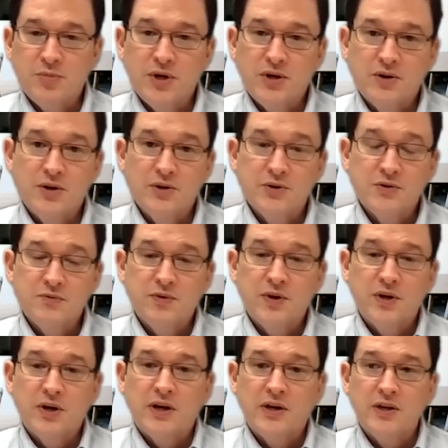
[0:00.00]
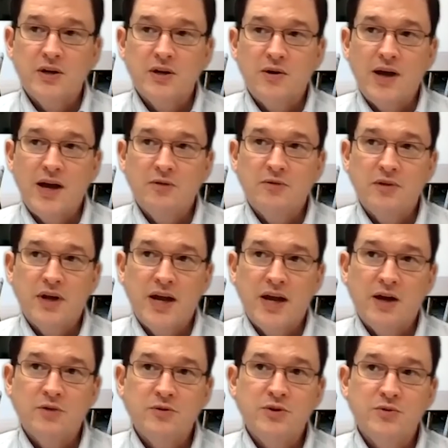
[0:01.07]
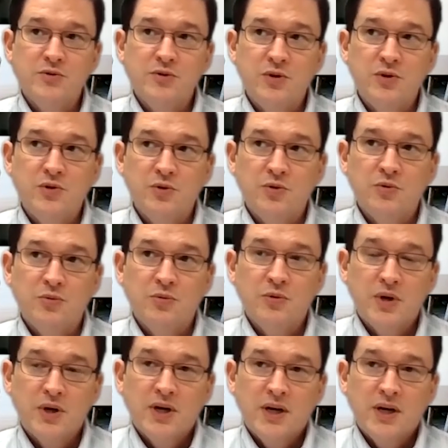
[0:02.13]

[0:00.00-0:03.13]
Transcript: of compare notes and figure out, how do you